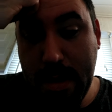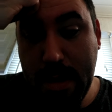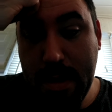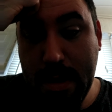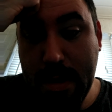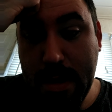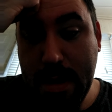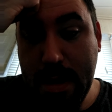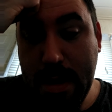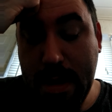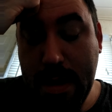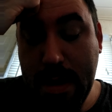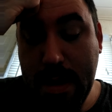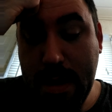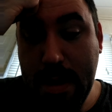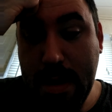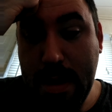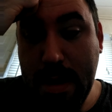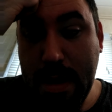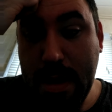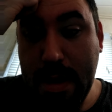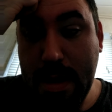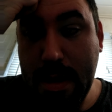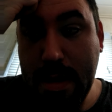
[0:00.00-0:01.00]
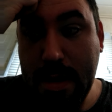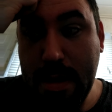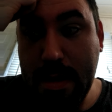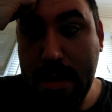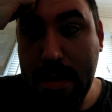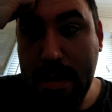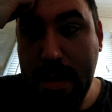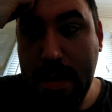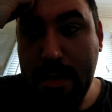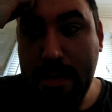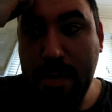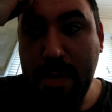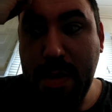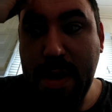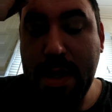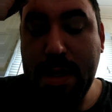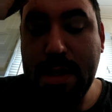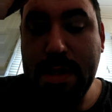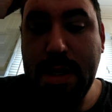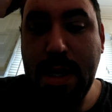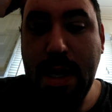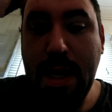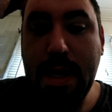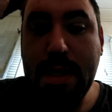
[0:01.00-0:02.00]
and they get
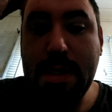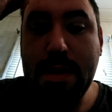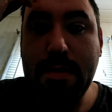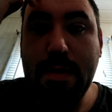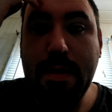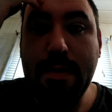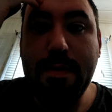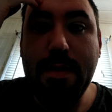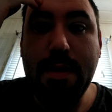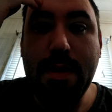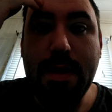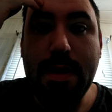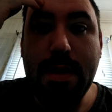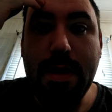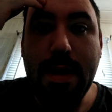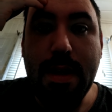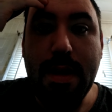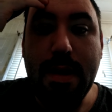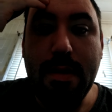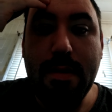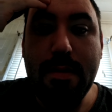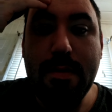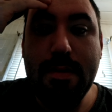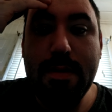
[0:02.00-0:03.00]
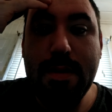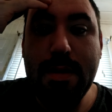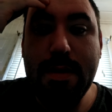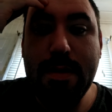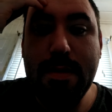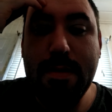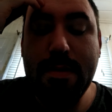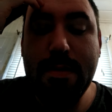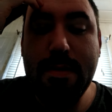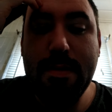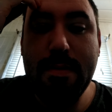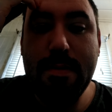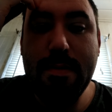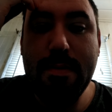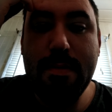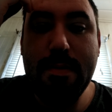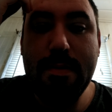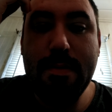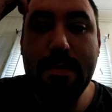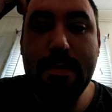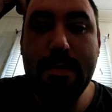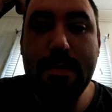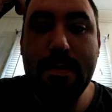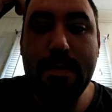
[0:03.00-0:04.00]
everybody's tax refund out.
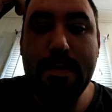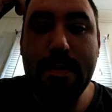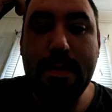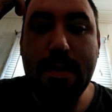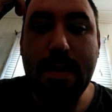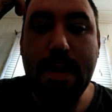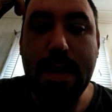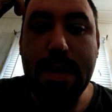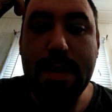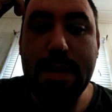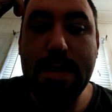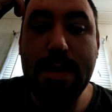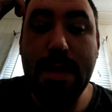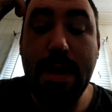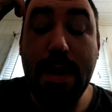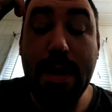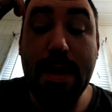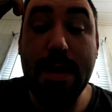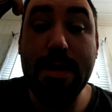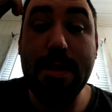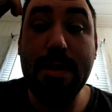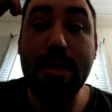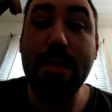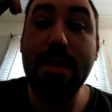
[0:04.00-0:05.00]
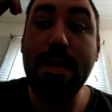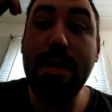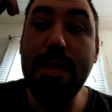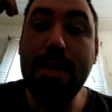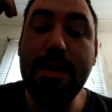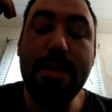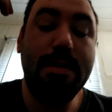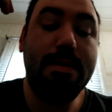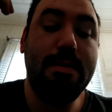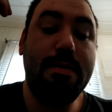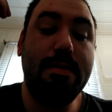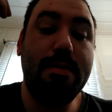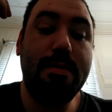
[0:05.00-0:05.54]
Like seriously.